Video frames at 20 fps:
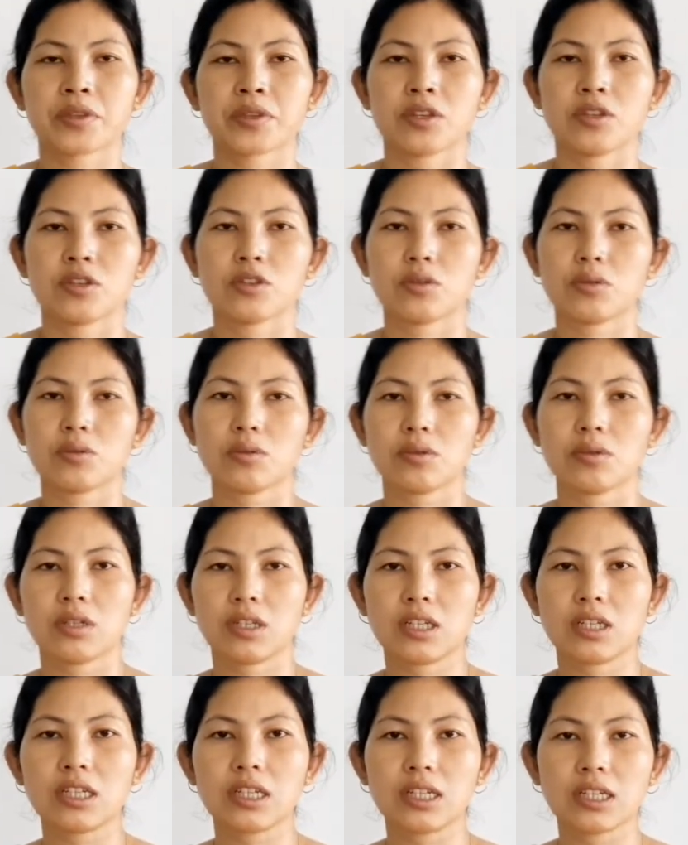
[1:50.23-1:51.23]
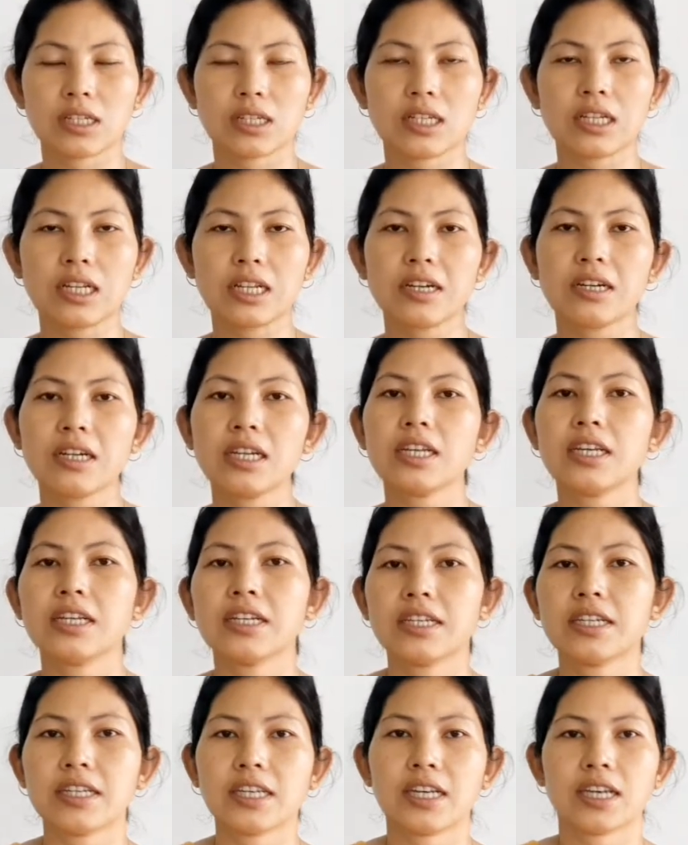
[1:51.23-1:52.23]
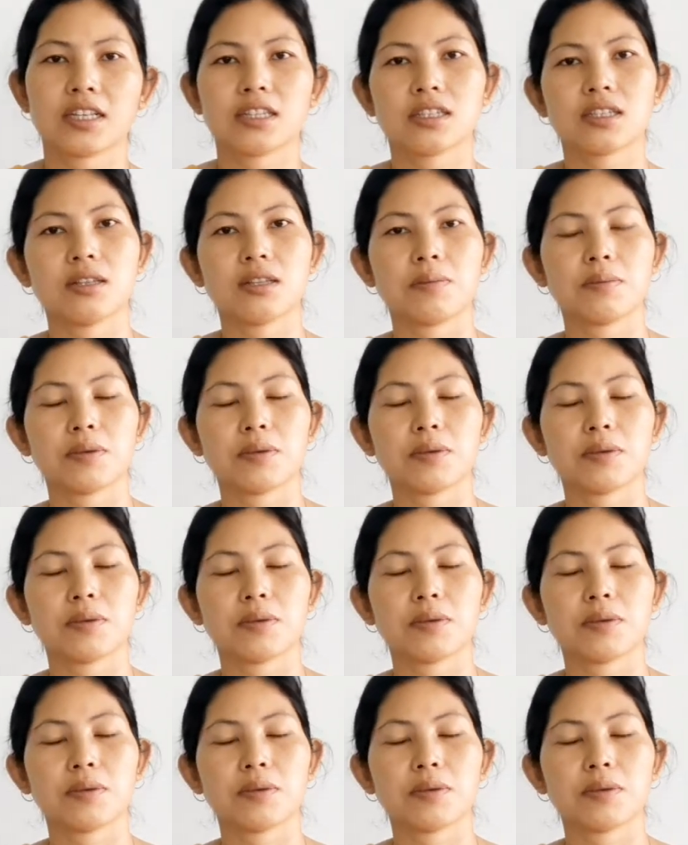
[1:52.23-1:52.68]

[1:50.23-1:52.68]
So it clearly indicates the